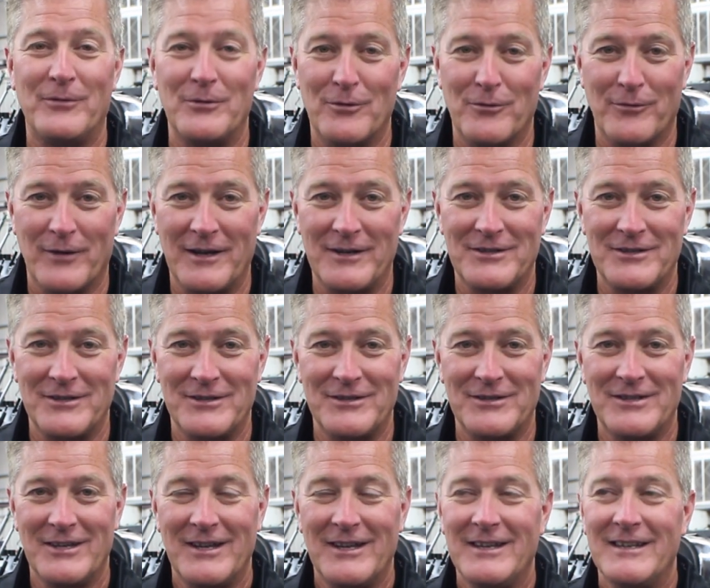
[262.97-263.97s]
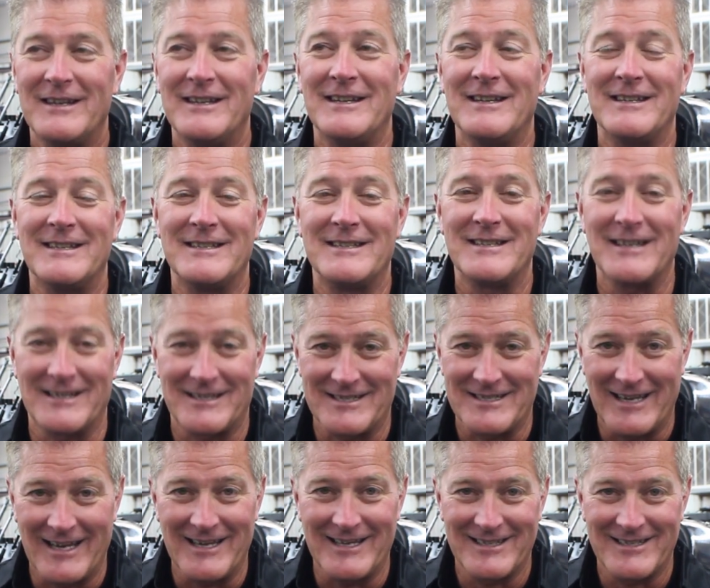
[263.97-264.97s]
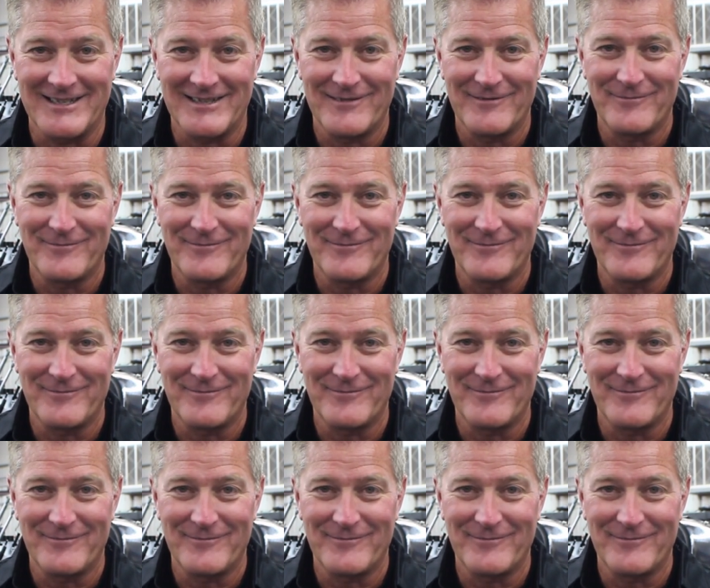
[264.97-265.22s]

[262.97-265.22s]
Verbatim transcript: fuel races in six days.